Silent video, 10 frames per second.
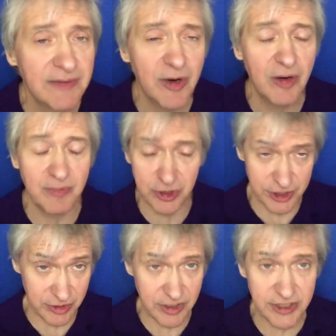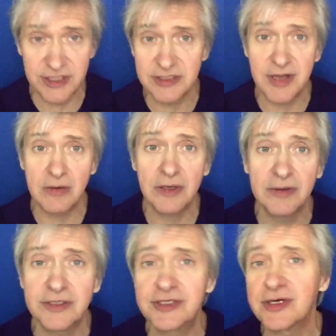Christians don't go
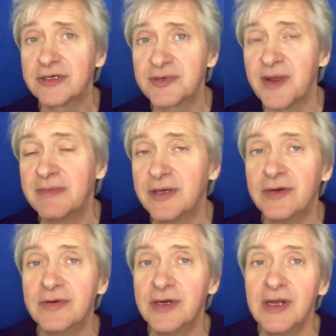to church, or maybe you,